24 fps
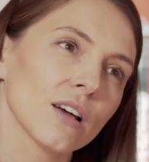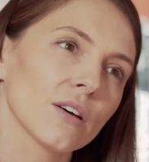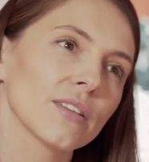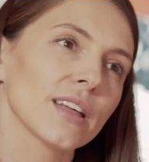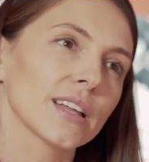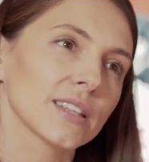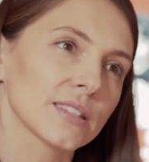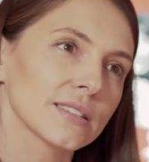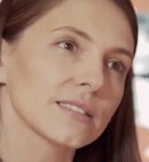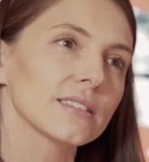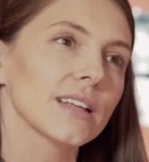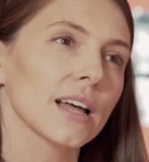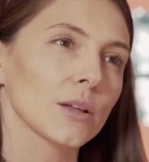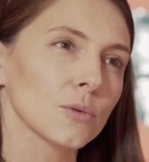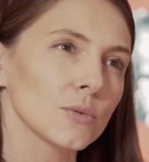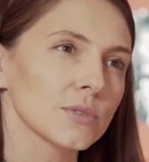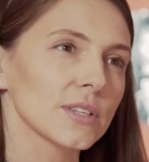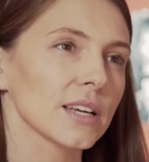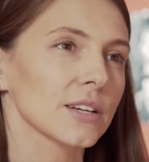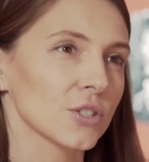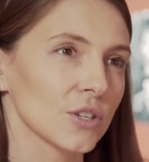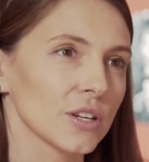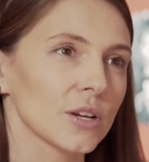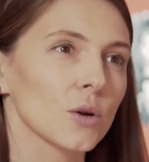oh, that, that was
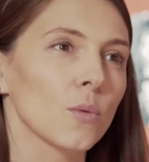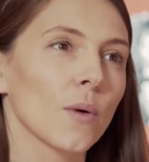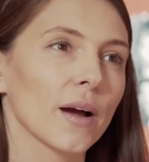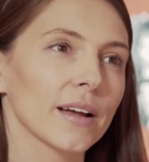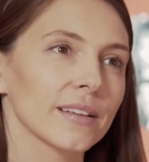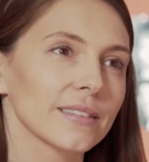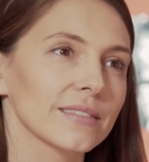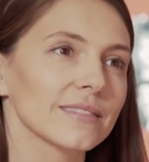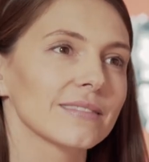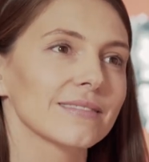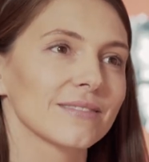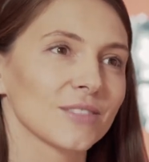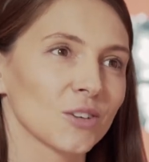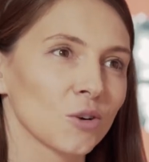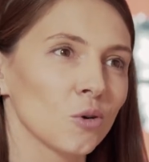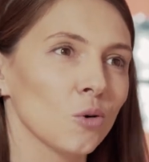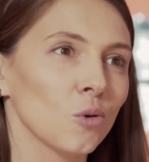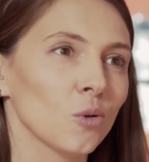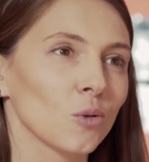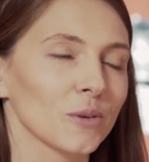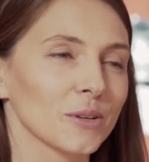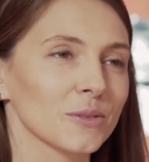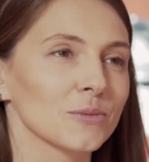actually quite cool.